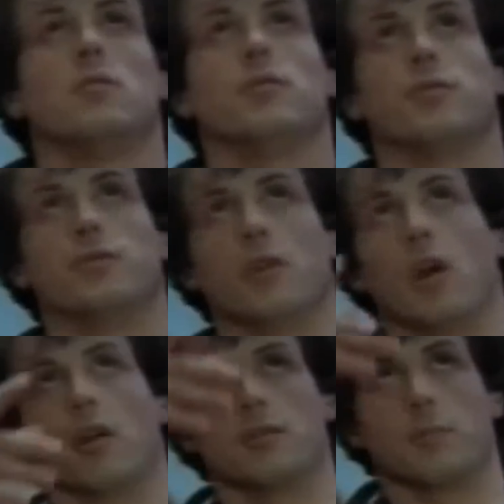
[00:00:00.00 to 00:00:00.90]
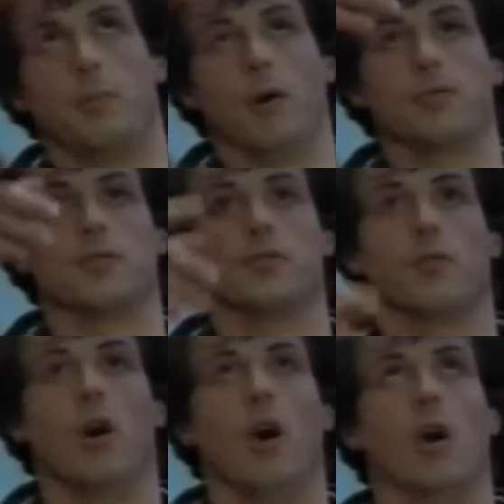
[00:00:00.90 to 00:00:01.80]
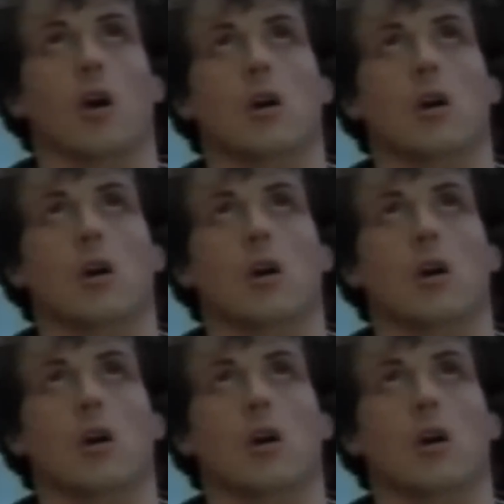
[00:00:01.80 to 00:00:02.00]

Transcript: Mr. Jergens, the poster's wrong.